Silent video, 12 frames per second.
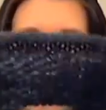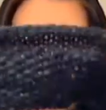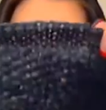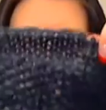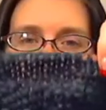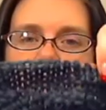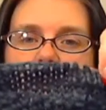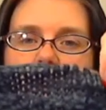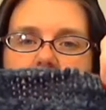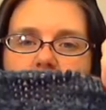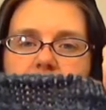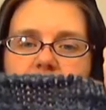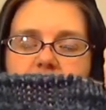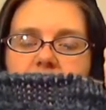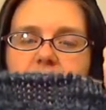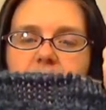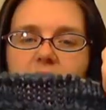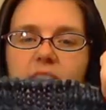but I love how nice
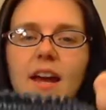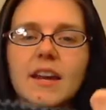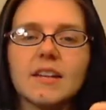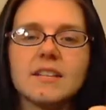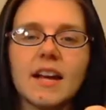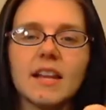and thick that is.